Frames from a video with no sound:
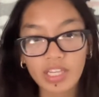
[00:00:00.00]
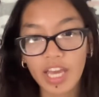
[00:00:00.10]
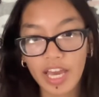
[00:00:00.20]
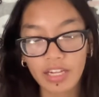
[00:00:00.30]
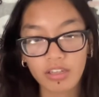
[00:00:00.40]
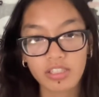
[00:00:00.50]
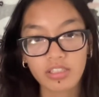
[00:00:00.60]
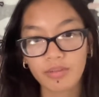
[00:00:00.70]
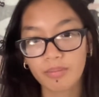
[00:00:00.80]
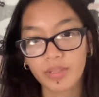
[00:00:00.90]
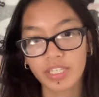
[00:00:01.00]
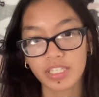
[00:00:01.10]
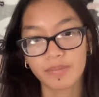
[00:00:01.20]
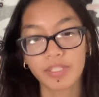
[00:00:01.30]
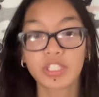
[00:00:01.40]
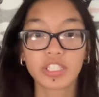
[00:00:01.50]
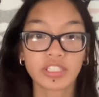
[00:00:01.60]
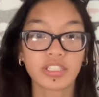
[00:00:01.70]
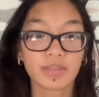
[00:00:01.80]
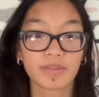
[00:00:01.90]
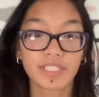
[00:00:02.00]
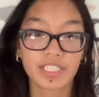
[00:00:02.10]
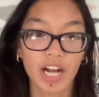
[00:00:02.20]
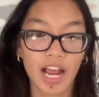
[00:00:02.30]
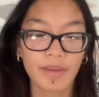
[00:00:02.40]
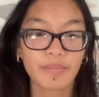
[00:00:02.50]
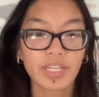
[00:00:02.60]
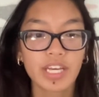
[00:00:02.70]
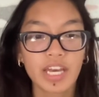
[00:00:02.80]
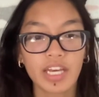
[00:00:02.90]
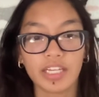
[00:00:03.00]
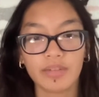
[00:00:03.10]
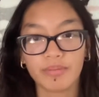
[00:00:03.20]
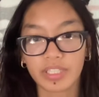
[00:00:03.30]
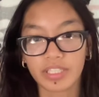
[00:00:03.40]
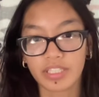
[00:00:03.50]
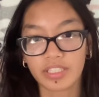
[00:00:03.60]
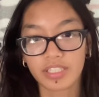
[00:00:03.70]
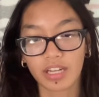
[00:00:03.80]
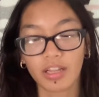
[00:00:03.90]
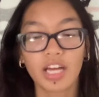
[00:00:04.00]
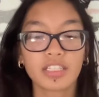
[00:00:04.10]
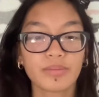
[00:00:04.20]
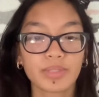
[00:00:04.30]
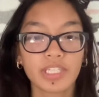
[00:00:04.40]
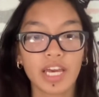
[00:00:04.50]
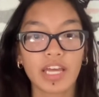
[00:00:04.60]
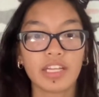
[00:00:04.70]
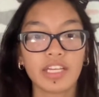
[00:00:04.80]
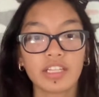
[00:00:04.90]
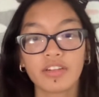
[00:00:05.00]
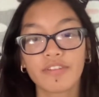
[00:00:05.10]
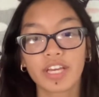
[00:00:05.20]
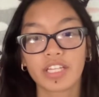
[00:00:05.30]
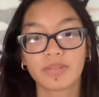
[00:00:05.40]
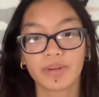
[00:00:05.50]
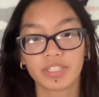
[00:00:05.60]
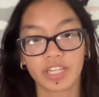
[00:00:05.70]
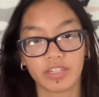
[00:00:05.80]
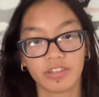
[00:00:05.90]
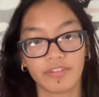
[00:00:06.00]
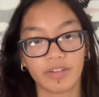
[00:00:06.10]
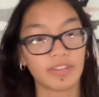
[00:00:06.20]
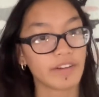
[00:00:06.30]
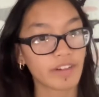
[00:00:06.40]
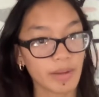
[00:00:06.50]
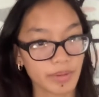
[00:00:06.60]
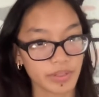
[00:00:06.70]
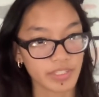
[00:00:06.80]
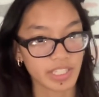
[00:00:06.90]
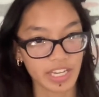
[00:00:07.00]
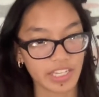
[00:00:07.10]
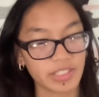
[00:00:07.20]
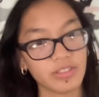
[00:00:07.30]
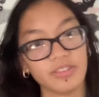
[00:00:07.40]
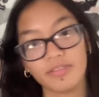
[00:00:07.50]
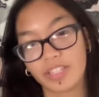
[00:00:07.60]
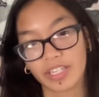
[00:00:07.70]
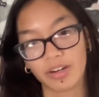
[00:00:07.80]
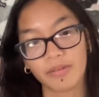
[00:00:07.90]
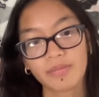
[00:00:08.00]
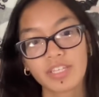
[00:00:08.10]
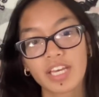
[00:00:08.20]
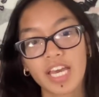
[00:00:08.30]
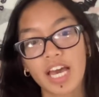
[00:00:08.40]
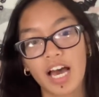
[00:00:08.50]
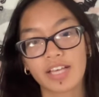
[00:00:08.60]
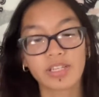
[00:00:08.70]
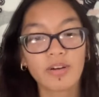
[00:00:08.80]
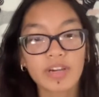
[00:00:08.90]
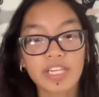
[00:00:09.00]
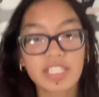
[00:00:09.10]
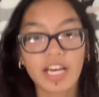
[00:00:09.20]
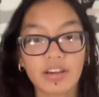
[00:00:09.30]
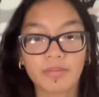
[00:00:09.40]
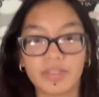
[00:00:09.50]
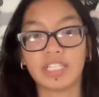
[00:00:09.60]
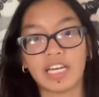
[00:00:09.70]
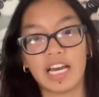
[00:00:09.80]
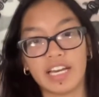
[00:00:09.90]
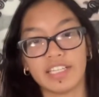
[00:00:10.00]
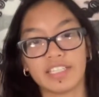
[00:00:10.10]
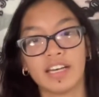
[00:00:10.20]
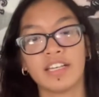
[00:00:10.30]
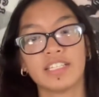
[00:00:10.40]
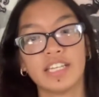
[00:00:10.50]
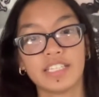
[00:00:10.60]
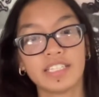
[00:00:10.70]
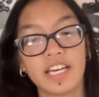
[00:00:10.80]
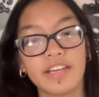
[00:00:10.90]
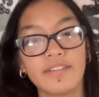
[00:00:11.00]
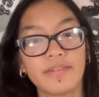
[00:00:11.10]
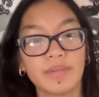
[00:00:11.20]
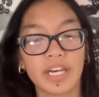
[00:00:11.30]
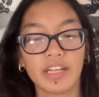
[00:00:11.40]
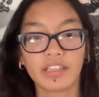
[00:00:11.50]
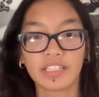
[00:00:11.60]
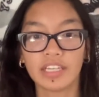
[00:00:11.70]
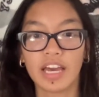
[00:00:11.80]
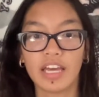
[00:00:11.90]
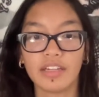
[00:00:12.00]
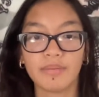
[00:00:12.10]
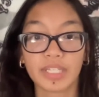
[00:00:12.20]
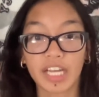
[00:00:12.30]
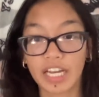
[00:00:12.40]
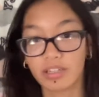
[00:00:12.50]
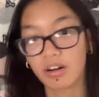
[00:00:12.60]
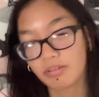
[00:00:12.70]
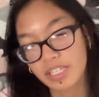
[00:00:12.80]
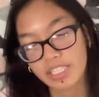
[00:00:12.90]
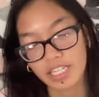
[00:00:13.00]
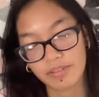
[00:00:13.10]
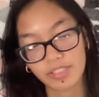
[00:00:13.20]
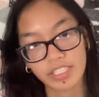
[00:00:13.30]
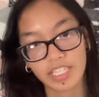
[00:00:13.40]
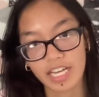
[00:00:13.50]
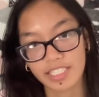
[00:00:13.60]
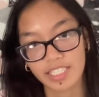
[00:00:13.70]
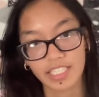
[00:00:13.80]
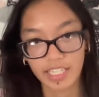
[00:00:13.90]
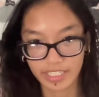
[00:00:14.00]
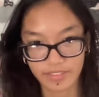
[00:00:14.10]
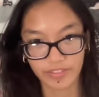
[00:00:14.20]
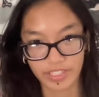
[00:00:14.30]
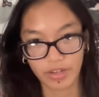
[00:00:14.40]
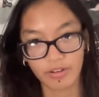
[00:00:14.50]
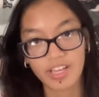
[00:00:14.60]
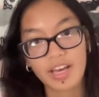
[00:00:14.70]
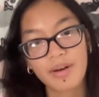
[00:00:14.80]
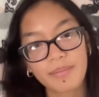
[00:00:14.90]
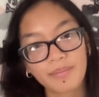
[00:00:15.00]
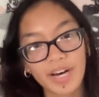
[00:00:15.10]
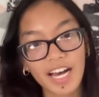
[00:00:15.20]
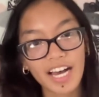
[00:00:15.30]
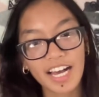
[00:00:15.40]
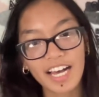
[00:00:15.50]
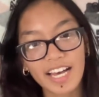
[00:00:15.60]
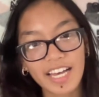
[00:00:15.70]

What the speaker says: And also, please be sure to subscribe. It means a lot to me. And hit the notification bell to get notified whenever I post a new video. As always, I hope you guys stay safe, be healthy, and be kind always. And I'll see you guys in the next video. Bye!